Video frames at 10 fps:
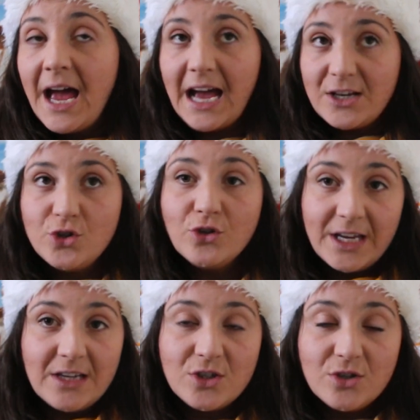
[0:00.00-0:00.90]
I do
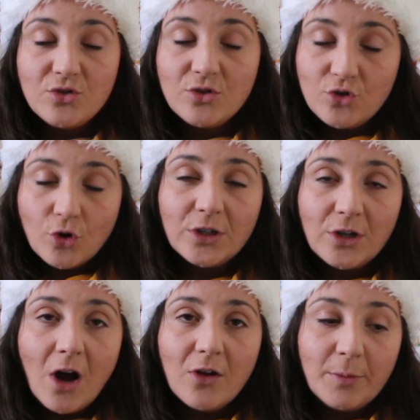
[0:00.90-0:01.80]
like to draw in
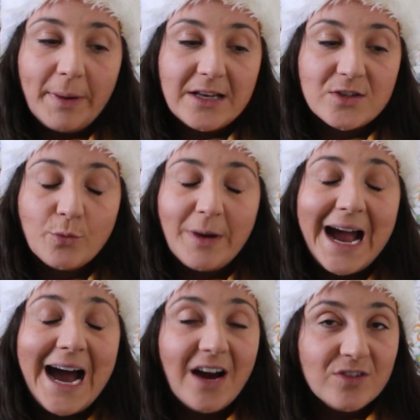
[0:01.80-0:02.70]
colour pencil, but I
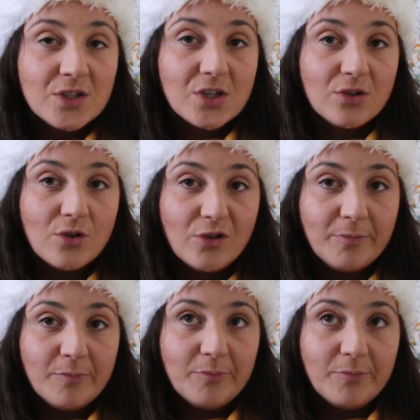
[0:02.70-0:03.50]
haven't done a lot